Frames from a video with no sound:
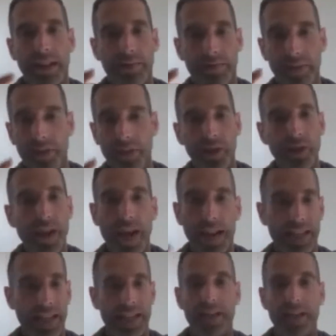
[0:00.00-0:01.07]
If you're
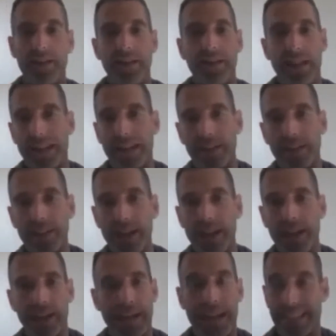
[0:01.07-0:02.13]
not here and you're
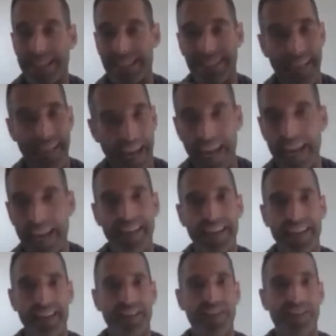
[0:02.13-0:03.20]
not at a
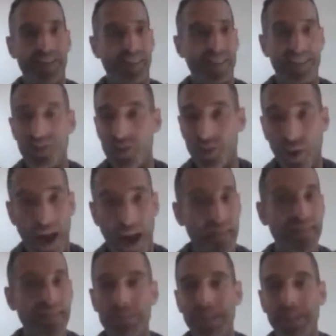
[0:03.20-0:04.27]
10, or at least
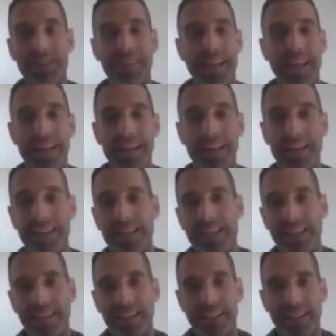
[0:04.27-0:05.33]
striving to be a 10,
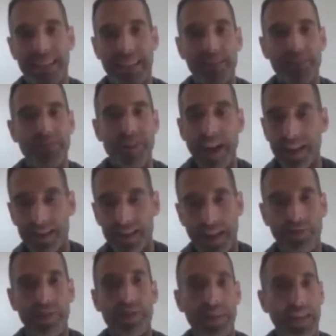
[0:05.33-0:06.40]
like, it affects
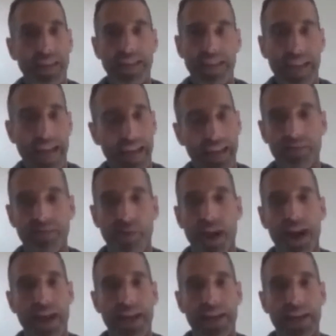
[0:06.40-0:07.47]
everything in a negative
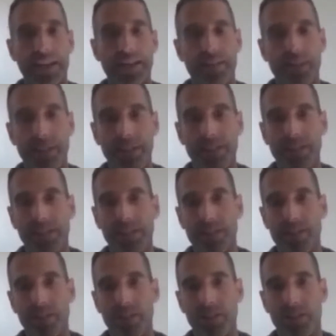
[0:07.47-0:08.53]
way.
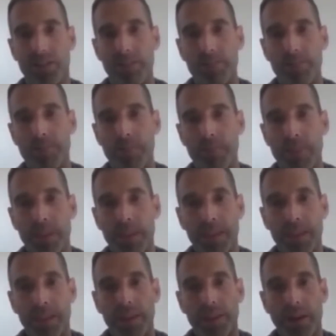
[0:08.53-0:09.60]
It's just,
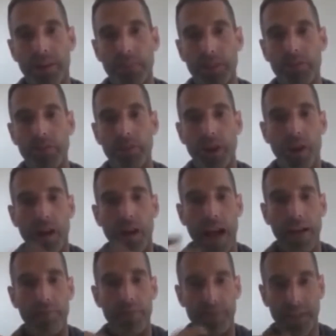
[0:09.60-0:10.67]
I believe we all
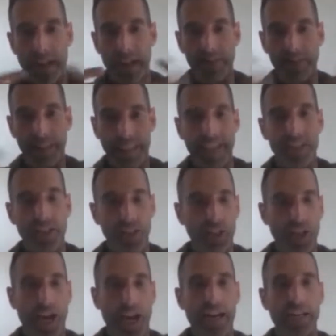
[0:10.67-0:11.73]
have this kind of light to
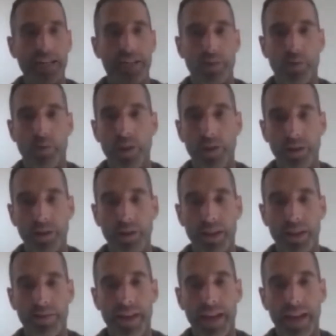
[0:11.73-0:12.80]
shine into the world. And if